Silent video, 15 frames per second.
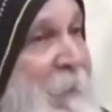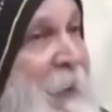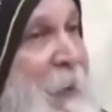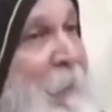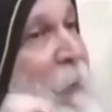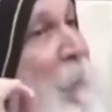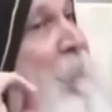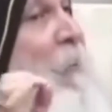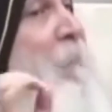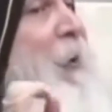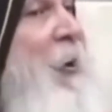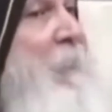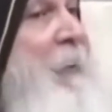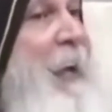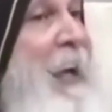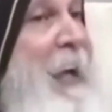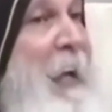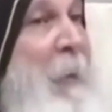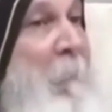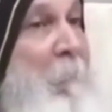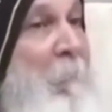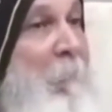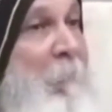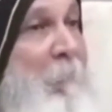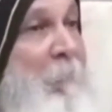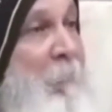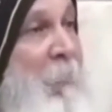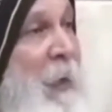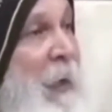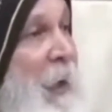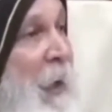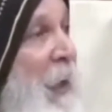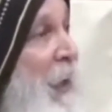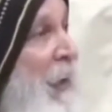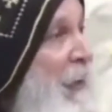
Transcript: this is a male. And God